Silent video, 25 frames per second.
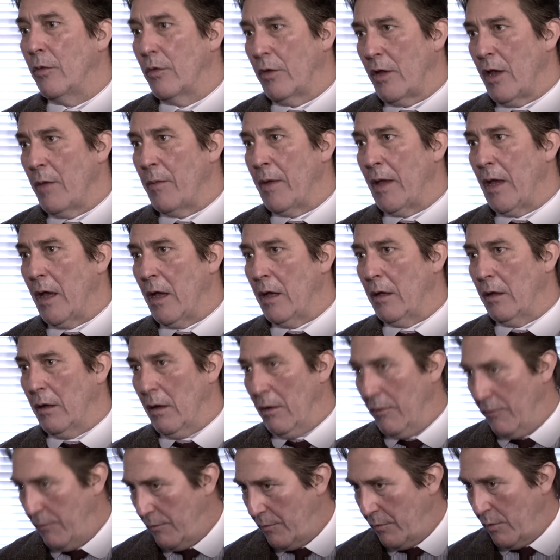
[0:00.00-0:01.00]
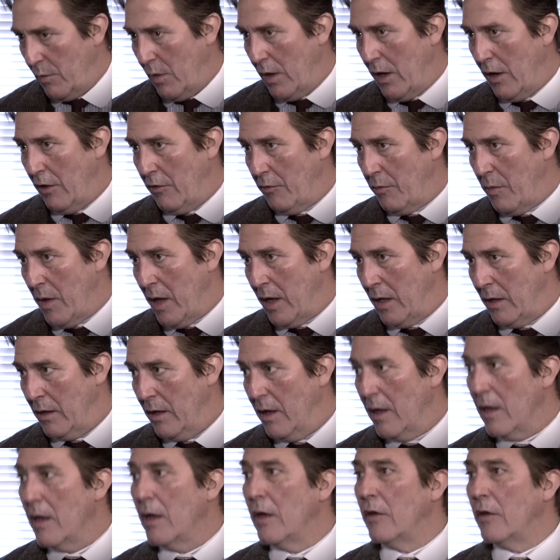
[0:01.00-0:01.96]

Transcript: We're coming out of where he's been